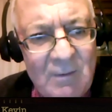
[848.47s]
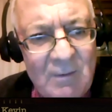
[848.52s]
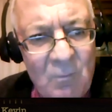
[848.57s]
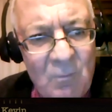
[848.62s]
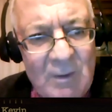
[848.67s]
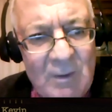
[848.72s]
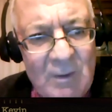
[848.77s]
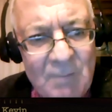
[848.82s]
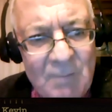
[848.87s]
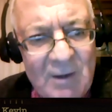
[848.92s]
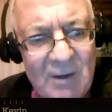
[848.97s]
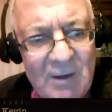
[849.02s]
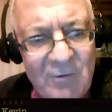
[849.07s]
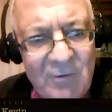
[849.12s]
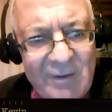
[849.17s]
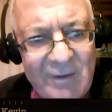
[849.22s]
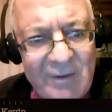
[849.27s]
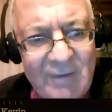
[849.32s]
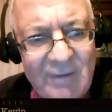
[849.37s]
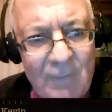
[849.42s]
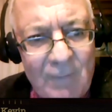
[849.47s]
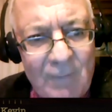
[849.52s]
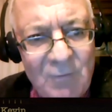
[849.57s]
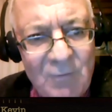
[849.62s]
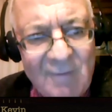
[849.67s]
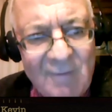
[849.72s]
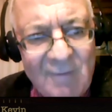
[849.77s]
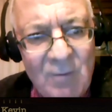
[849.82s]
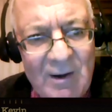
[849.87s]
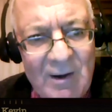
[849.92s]
We'd better just tough
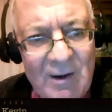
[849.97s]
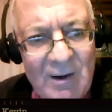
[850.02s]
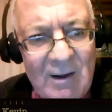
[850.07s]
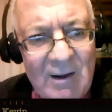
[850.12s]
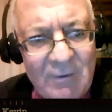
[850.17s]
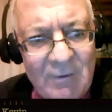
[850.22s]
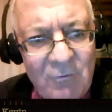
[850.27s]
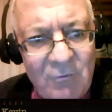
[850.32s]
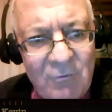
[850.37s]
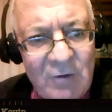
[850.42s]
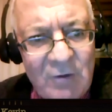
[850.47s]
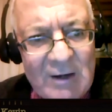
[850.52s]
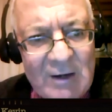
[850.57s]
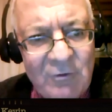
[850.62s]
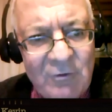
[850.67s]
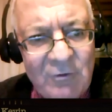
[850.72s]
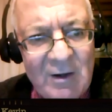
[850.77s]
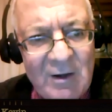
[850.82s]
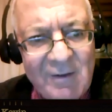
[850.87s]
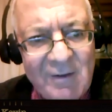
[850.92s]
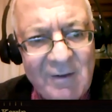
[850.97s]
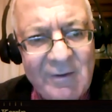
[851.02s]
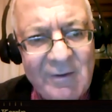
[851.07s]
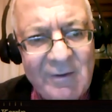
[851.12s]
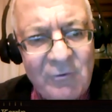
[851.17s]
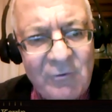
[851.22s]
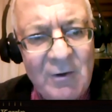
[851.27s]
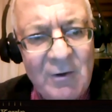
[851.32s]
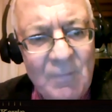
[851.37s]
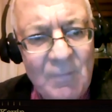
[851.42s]
this one out and change our
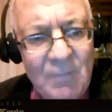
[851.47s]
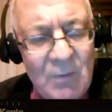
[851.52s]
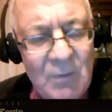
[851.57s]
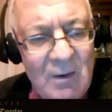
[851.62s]
decision.